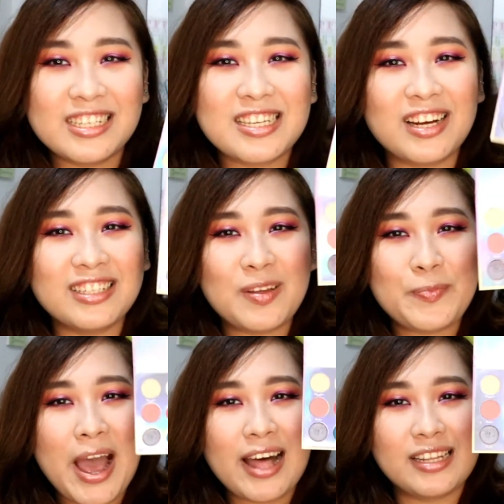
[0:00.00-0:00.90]
on the
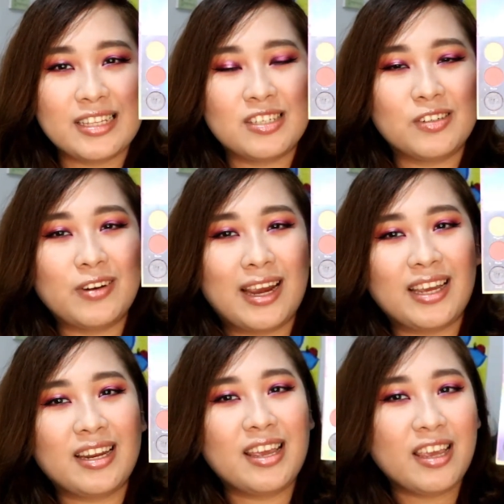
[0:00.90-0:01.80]
palette
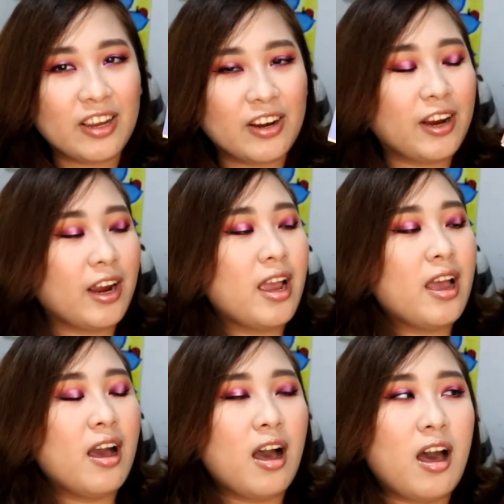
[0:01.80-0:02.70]
right here.
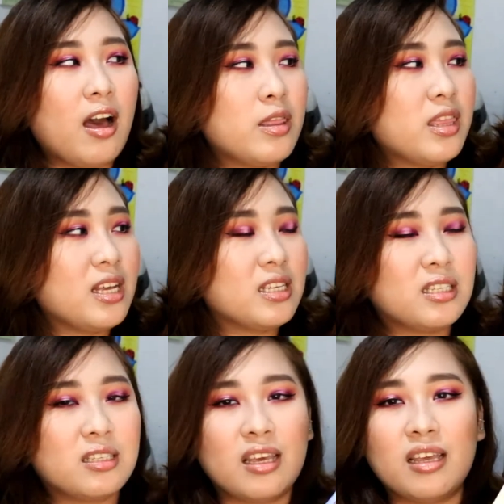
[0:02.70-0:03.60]

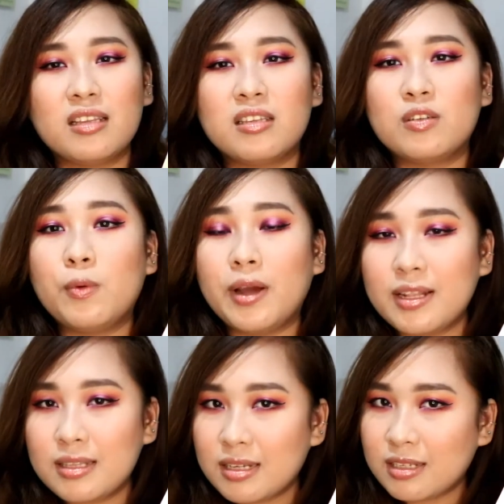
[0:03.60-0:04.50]
This is
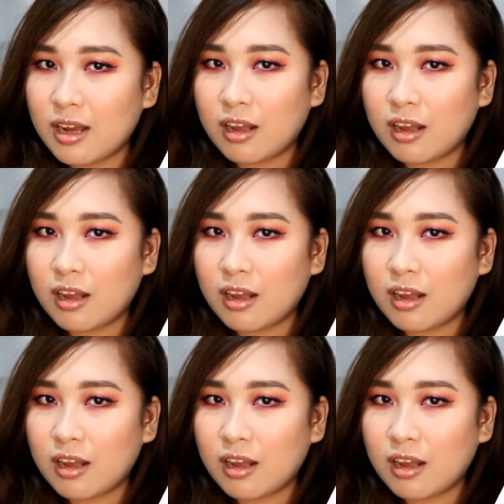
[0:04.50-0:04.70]
$20